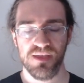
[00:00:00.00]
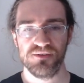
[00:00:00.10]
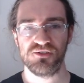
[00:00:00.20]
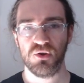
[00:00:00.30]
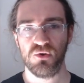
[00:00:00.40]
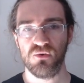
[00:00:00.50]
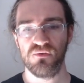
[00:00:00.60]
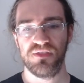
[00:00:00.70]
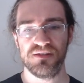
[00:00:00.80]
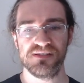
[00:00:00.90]
So
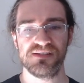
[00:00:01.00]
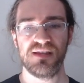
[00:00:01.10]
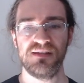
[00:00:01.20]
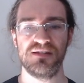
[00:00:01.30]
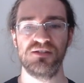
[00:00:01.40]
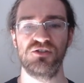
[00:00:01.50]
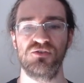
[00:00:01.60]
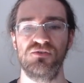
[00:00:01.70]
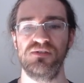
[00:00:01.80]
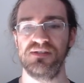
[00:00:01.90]
they decided to